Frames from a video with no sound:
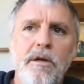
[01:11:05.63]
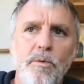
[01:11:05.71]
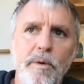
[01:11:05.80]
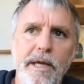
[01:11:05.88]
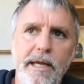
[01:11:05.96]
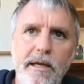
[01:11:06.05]

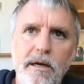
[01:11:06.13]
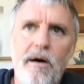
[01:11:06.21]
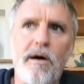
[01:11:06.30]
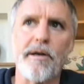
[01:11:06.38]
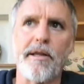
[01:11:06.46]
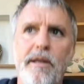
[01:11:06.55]
week,
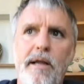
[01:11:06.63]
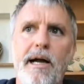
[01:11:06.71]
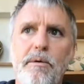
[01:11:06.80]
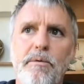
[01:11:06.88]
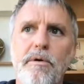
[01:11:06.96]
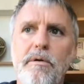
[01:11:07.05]
Anna and
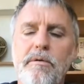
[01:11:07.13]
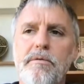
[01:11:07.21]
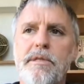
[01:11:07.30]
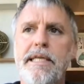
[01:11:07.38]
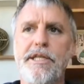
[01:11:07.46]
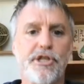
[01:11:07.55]
I will
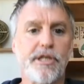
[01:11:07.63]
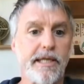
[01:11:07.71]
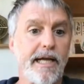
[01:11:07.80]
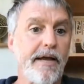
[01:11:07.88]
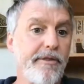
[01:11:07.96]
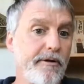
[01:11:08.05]
teach
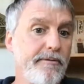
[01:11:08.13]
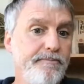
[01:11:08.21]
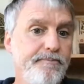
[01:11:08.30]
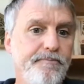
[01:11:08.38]
together